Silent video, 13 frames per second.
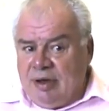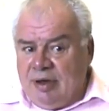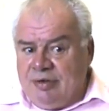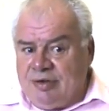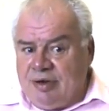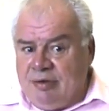
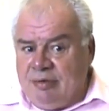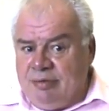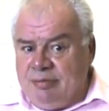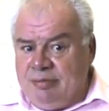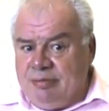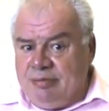
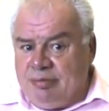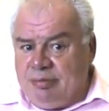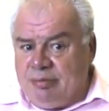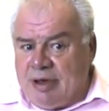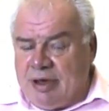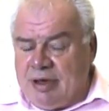So
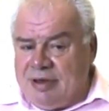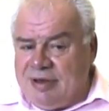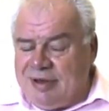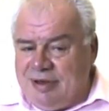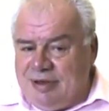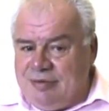
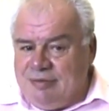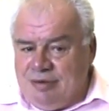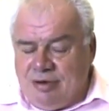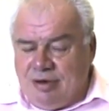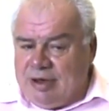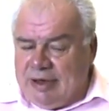
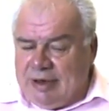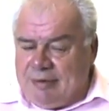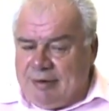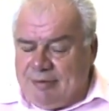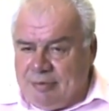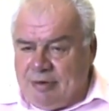you're not going to get
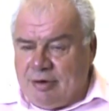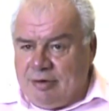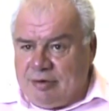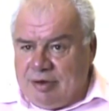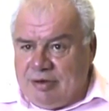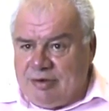away from
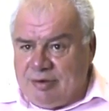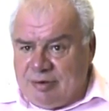concrete.